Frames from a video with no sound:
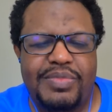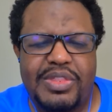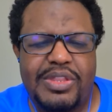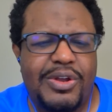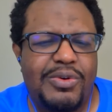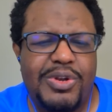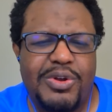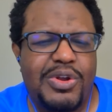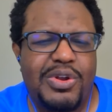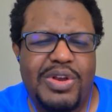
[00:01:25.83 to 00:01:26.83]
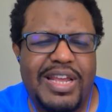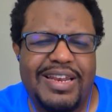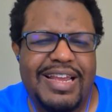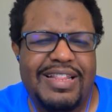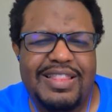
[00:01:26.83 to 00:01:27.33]
No,
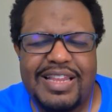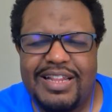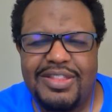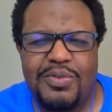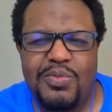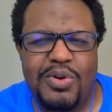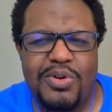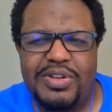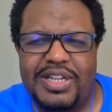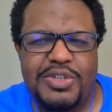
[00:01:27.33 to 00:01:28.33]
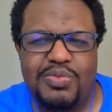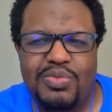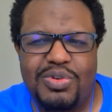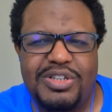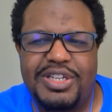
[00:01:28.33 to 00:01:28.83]
not the word that you
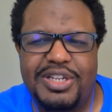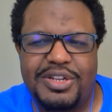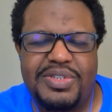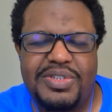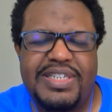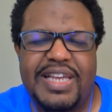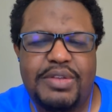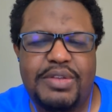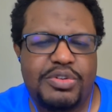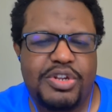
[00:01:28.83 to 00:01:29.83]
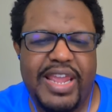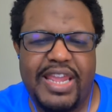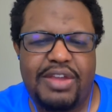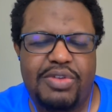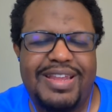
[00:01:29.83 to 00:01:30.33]
want to use at times when you're
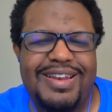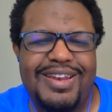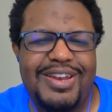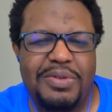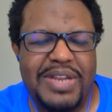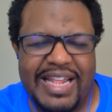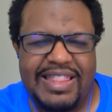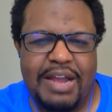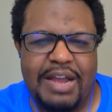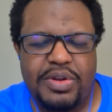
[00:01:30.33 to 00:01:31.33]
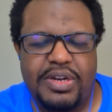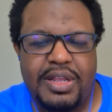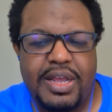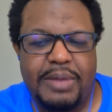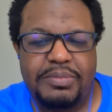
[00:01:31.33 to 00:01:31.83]
angry. No, not that one.
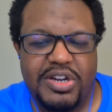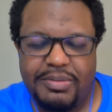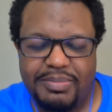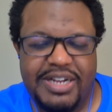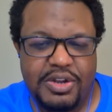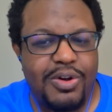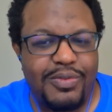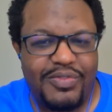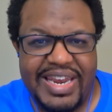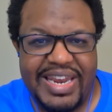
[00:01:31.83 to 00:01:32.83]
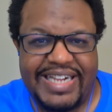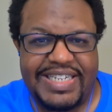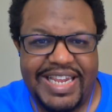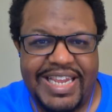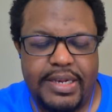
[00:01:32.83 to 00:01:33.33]
I'm talking about
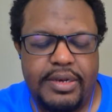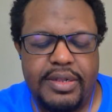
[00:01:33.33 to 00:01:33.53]
COVID-19.